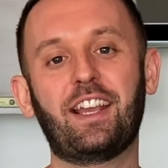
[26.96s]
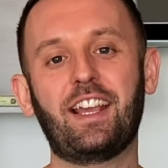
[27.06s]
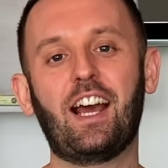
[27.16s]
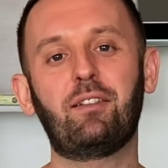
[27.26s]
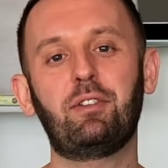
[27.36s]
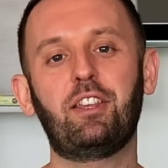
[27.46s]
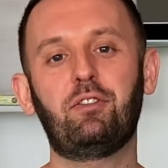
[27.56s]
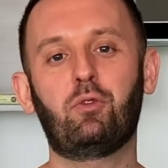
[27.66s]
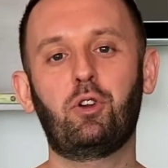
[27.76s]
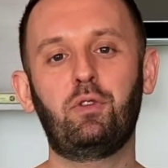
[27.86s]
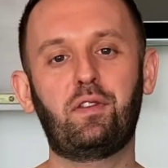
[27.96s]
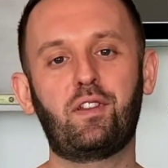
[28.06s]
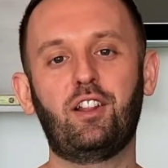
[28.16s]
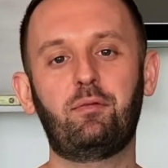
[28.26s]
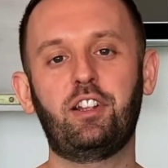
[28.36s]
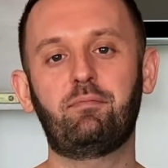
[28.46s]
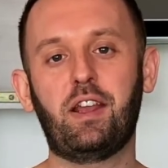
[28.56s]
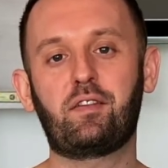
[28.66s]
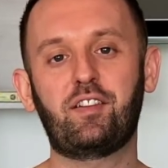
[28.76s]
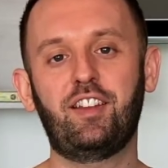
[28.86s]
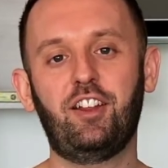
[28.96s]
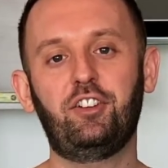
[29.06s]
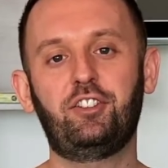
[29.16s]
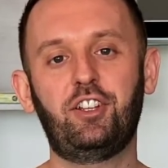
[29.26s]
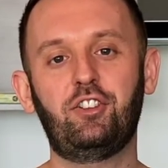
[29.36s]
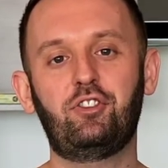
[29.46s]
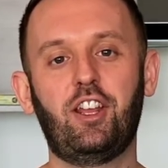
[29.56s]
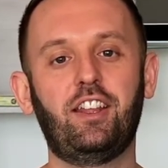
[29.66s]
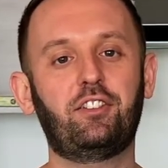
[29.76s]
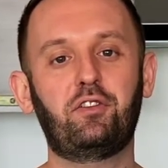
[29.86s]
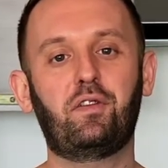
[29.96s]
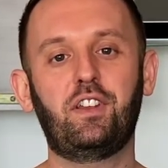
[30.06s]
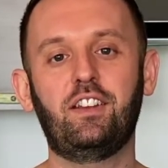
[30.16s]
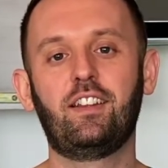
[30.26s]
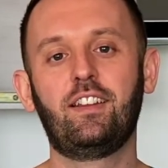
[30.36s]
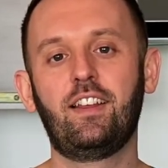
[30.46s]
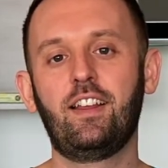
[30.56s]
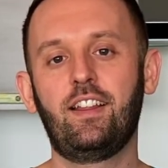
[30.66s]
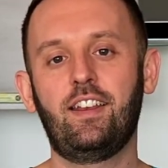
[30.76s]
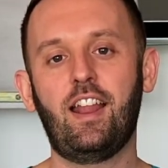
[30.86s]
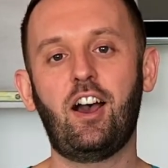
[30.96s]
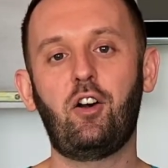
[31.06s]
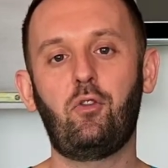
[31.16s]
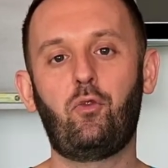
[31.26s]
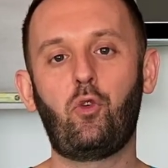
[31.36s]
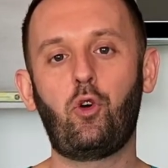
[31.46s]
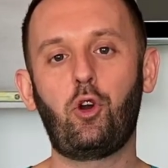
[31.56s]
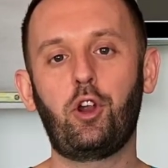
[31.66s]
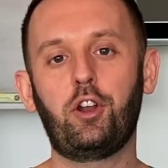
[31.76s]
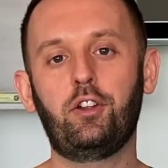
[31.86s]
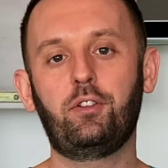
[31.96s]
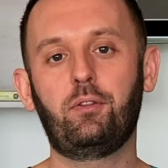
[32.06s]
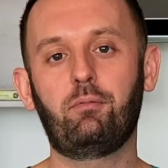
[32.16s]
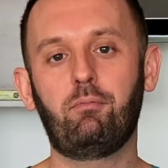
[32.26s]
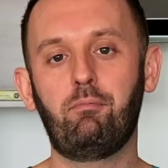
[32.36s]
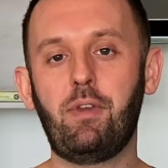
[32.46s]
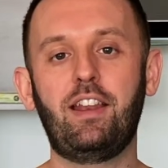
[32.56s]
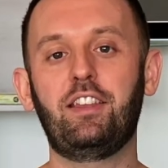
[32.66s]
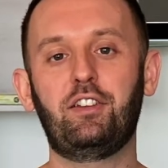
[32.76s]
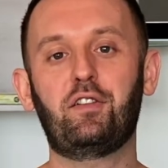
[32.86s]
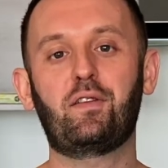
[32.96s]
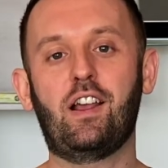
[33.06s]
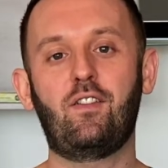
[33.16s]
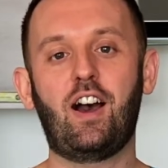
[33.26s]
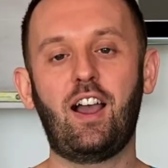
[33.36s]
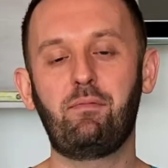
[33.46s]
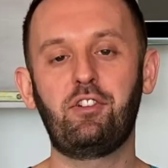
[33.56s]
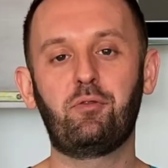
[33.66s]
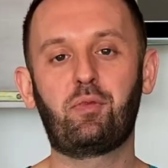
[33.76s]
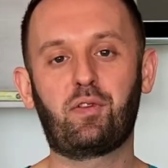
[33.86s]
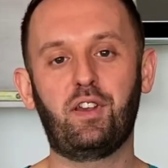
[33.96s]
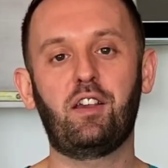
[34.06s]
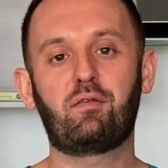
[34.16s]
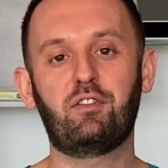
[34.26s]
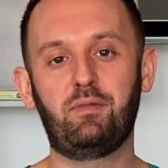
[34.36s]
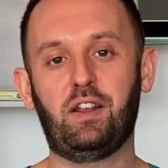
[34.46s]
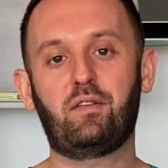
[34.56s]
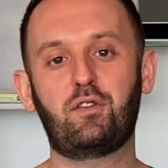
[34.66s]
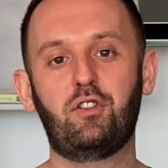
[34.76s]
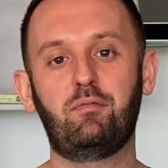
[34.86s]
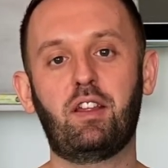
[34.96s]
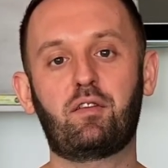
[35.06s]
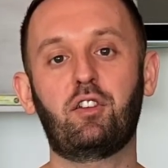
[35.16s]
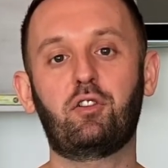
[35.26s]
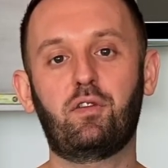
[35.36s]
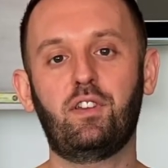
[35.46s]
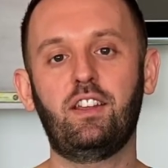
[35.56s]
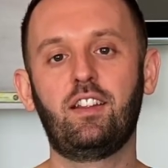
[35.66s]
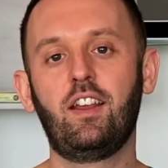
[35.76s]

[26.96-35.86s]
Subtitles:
Academy, where we celebrate Mexican heritage and cuisine. Now, for many years now, I've been obsessed with Mexico and Mexican cuisine.